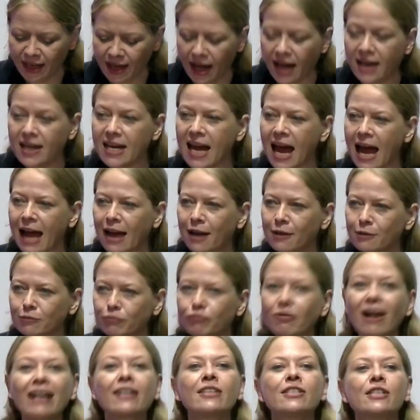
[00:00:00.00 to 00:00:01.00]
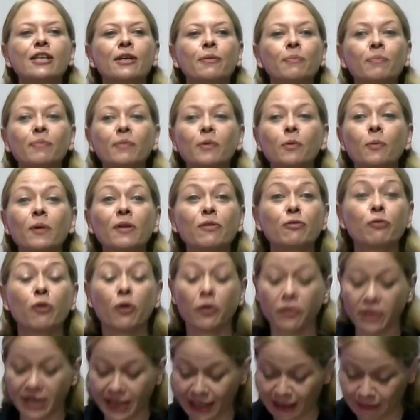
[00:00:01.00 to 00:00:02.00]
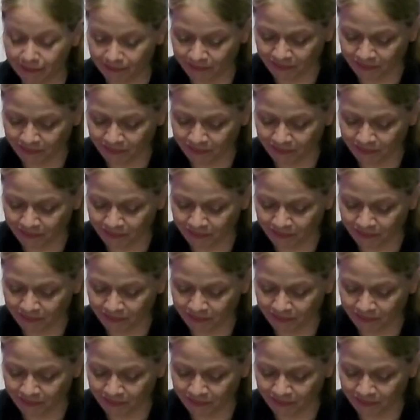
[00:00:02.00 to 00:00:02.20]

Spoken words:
and now random with Rory.